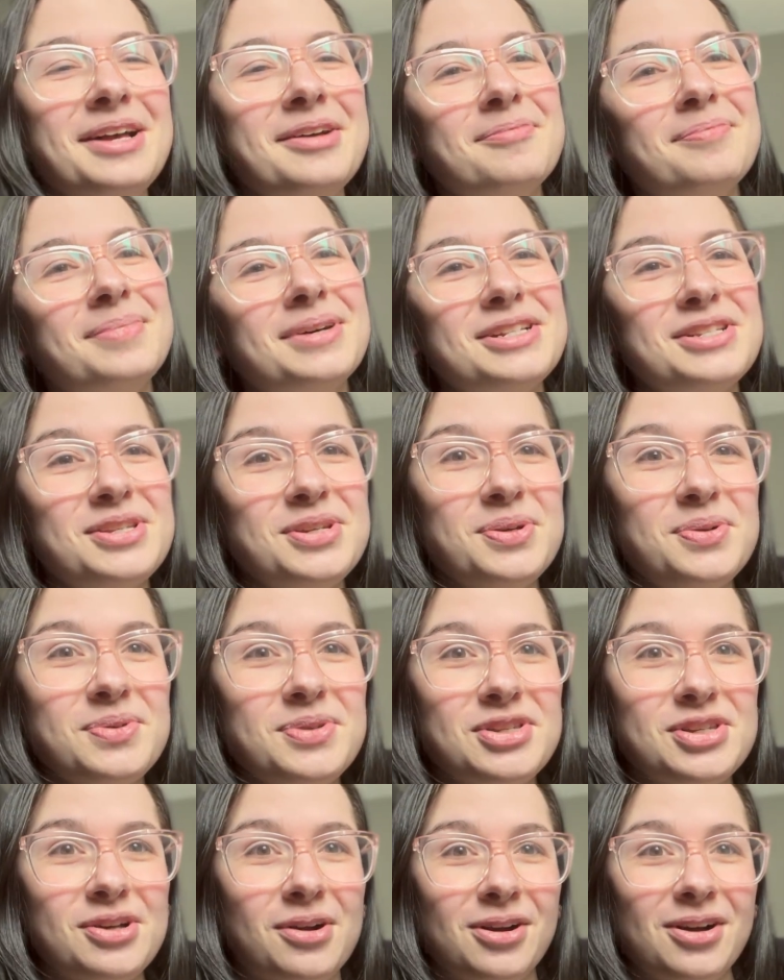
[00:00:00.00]
But to
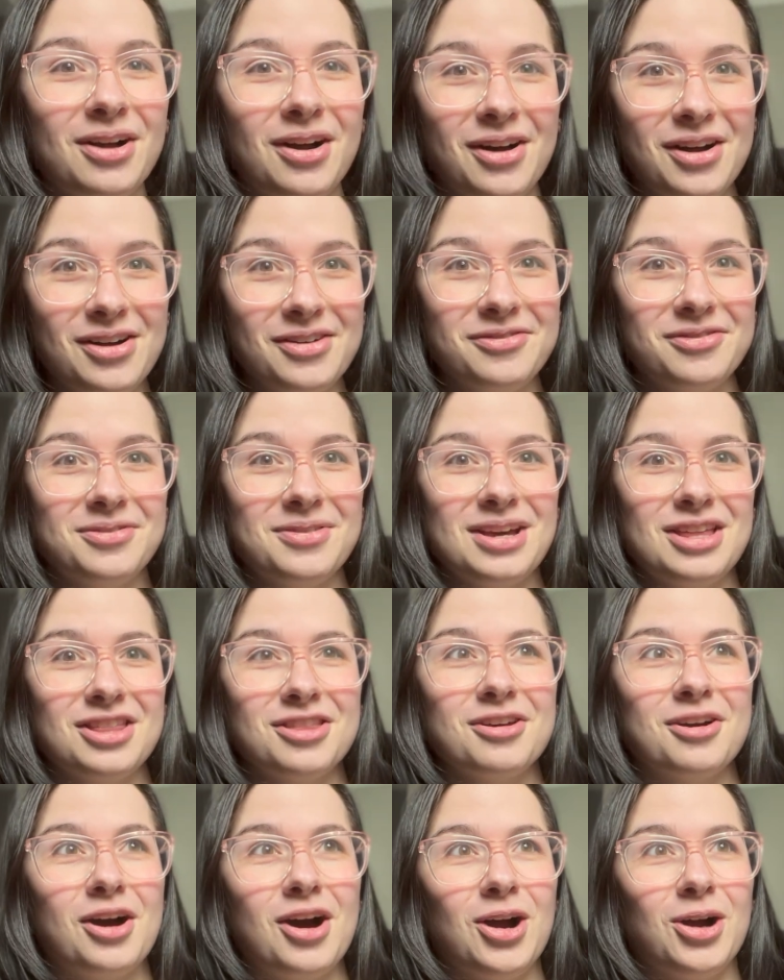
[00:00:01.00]
start off with
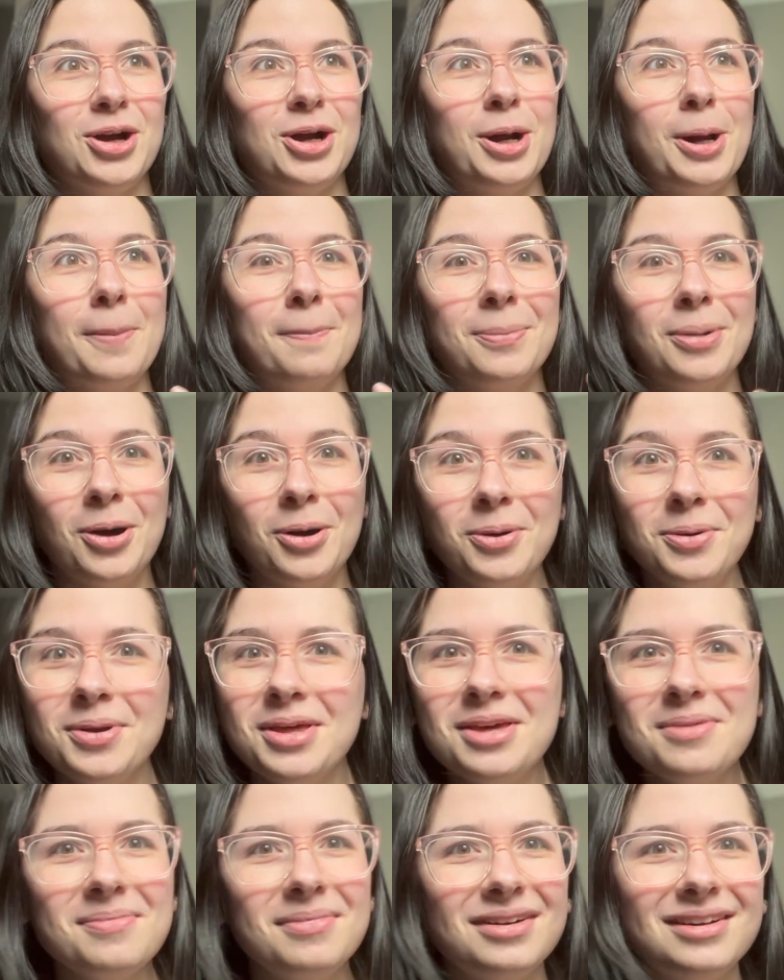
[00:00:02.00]
our
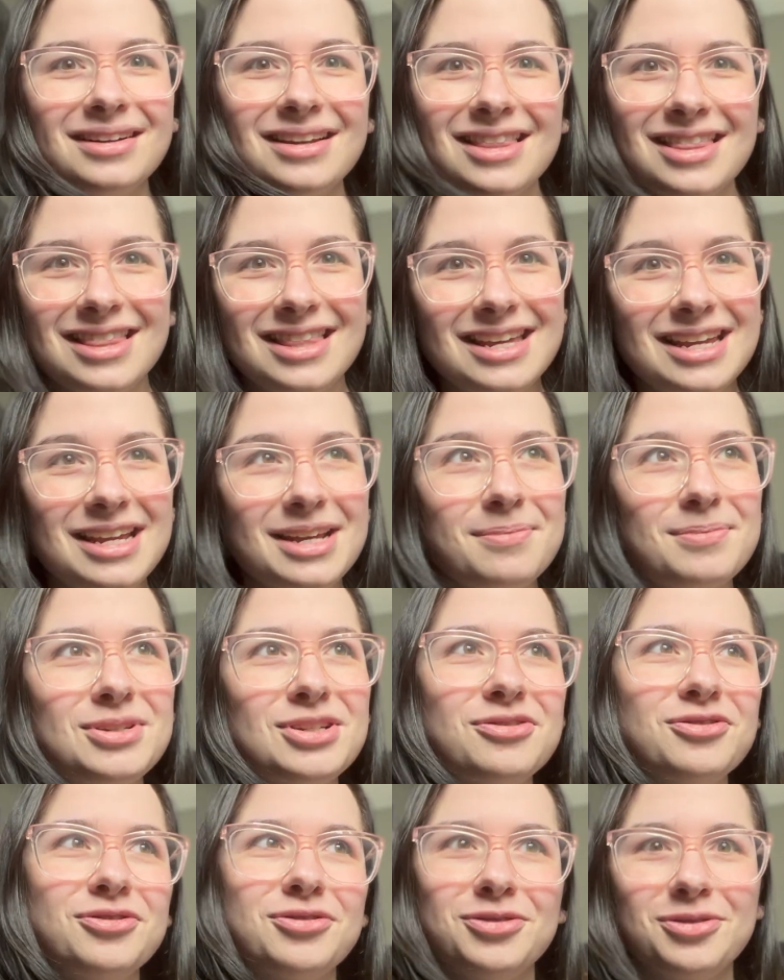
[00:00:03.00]
Pokemon themed
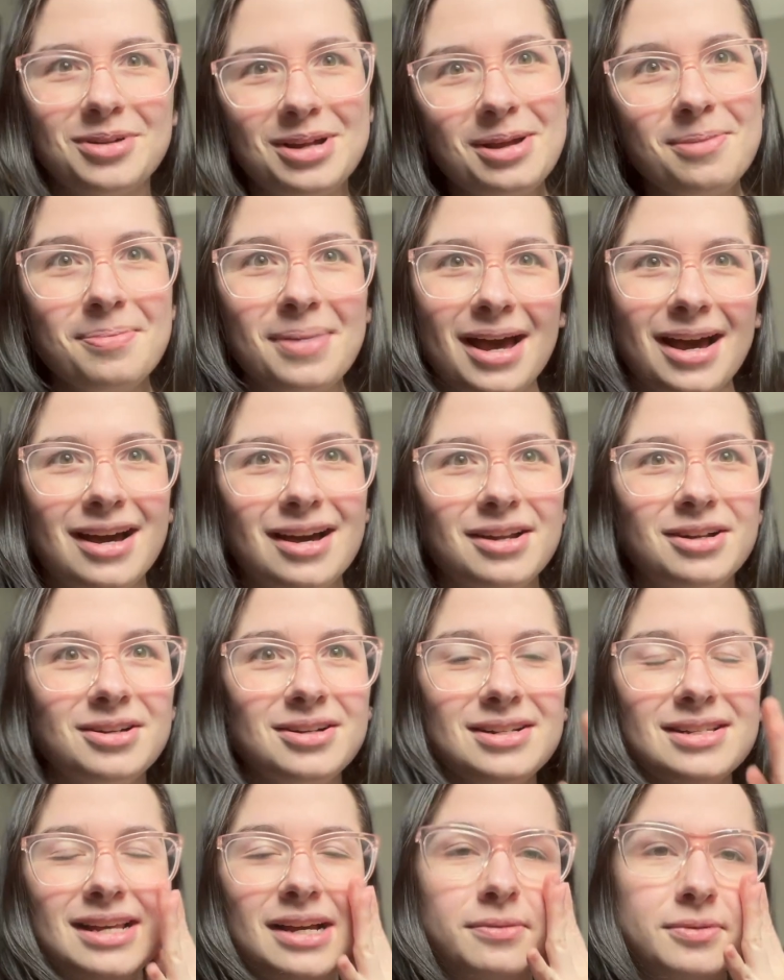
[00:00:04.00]
free
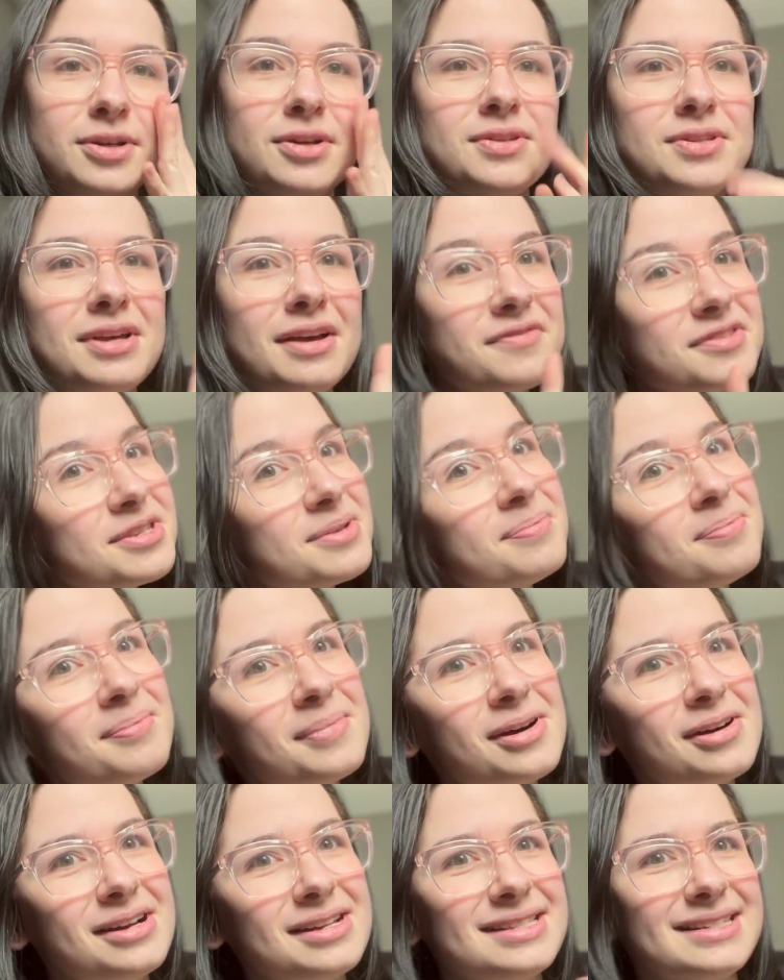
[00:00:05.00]
patterns, I will also have some
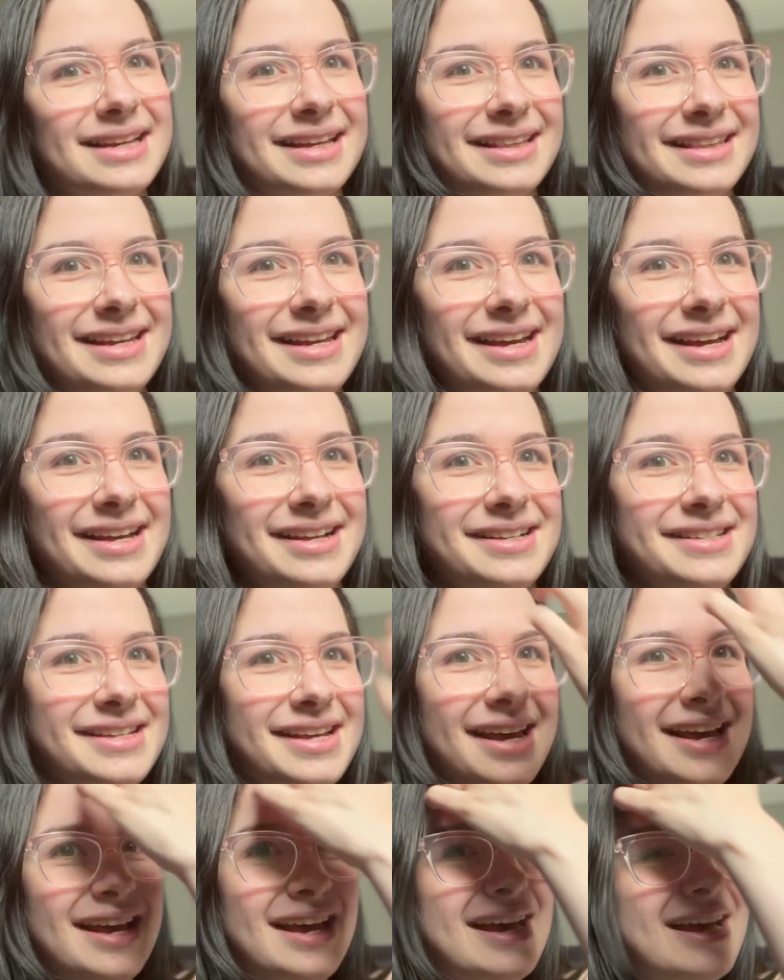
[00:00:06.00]
mods at the end.
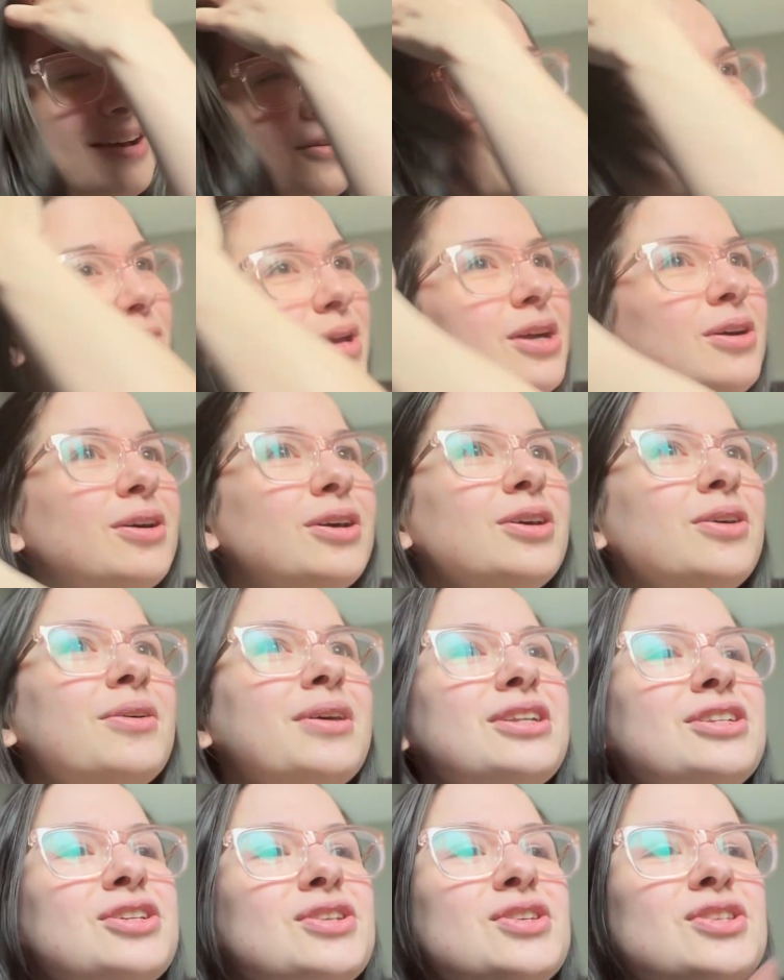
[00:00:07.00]
We are
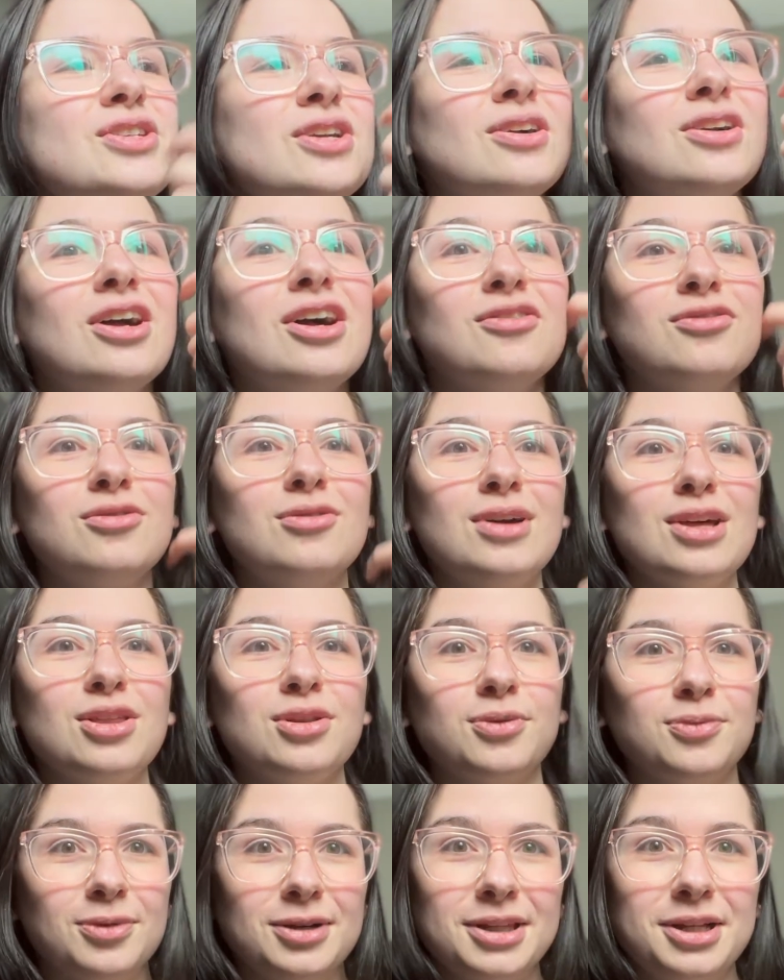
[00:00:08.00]
going to start off with
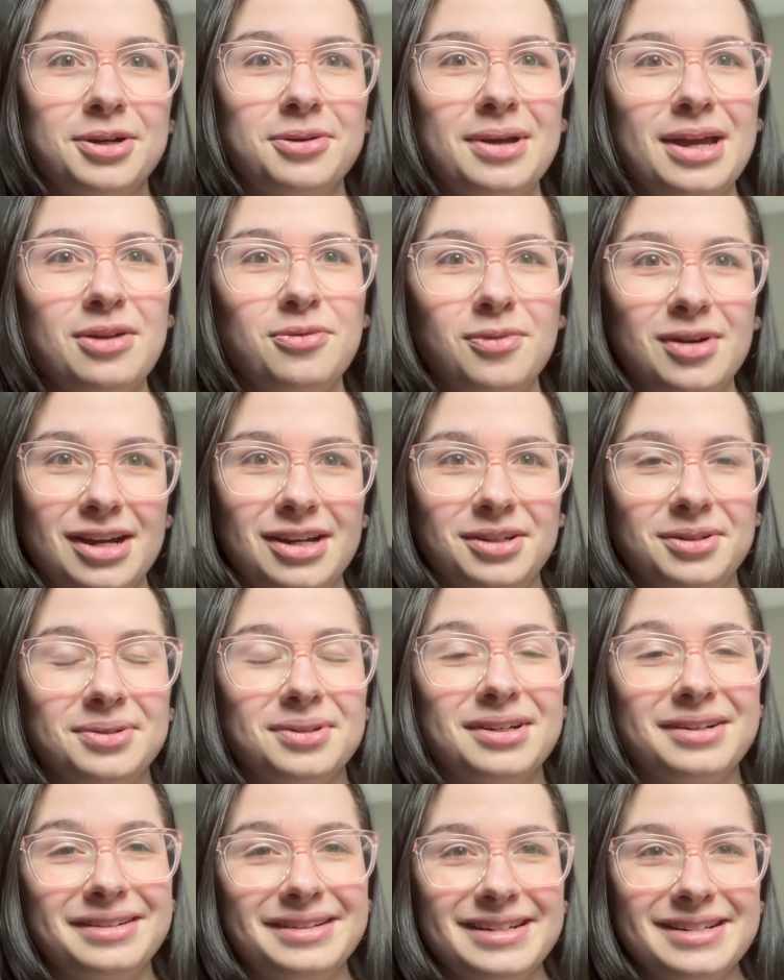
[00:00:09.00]
Willow and Wild
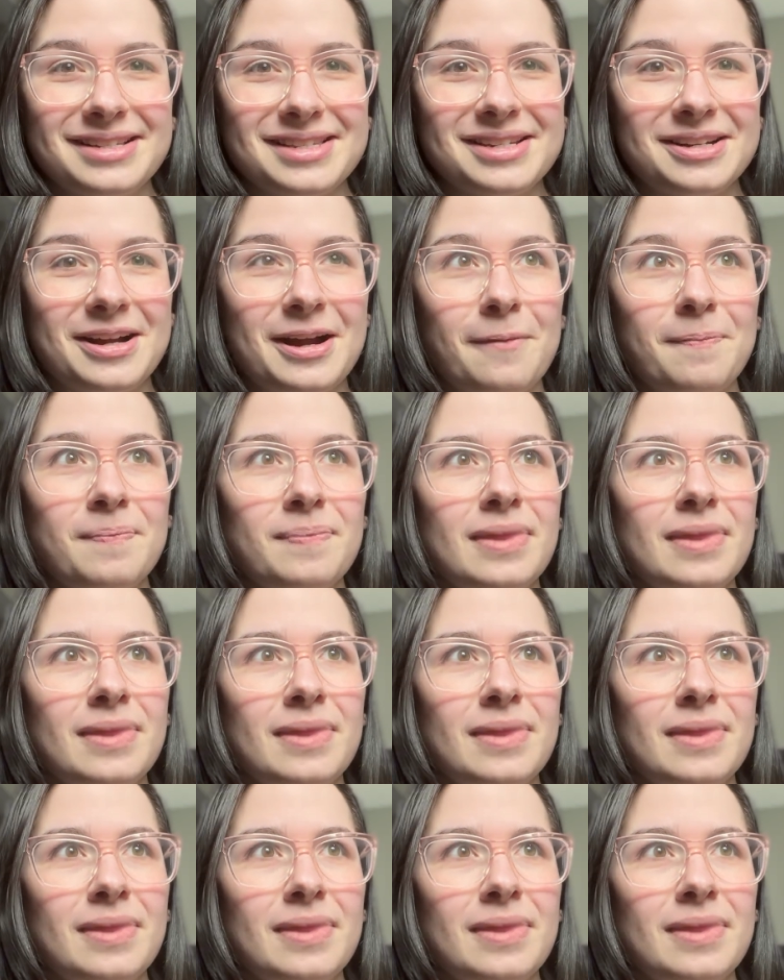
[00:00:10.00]
on Instagram.